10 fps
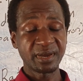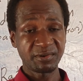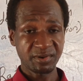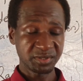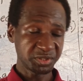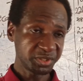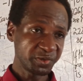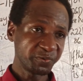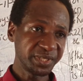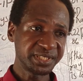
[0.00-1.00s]
I'll
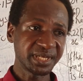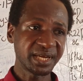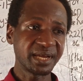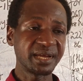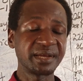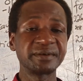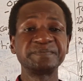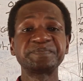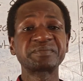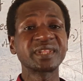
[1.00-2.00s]
continue with
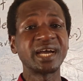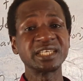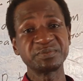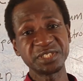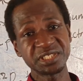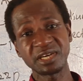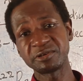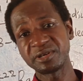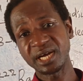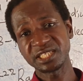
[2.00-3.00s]
artificial
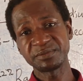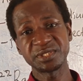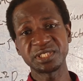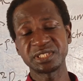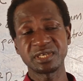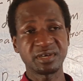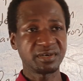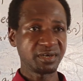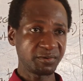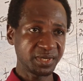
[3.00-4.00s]
radioactivity.
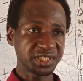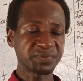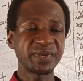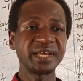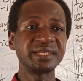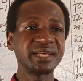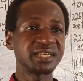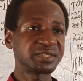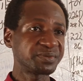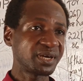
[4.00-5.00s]
I will explain the
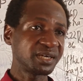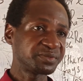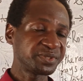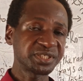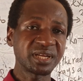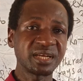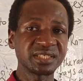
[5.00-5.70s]
artificial